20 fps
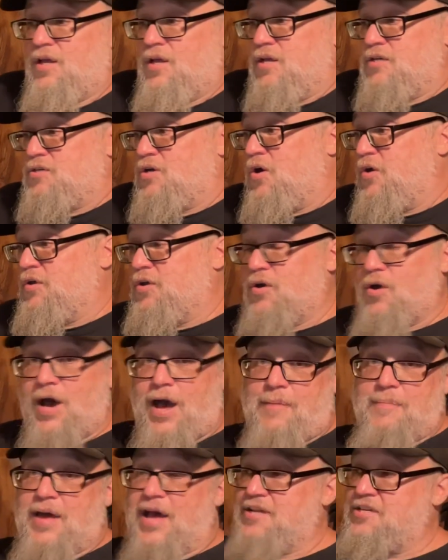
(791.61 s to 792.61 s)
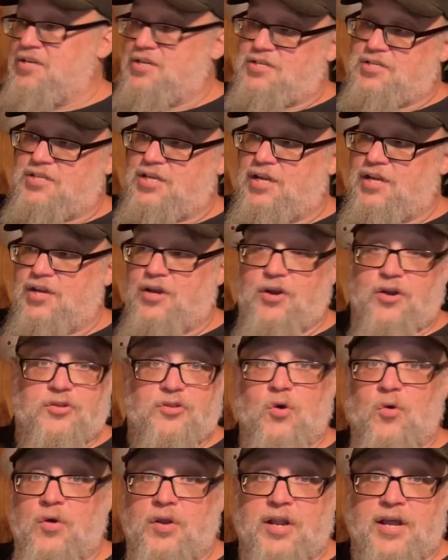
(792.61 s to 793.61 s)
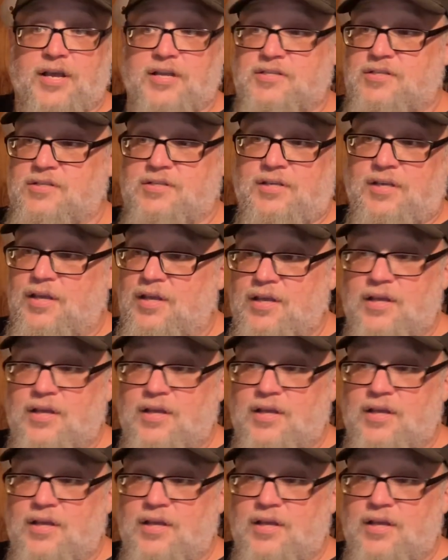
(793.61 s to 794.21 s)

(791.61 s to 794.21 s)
So, you know, I'm not just sitting here doing this,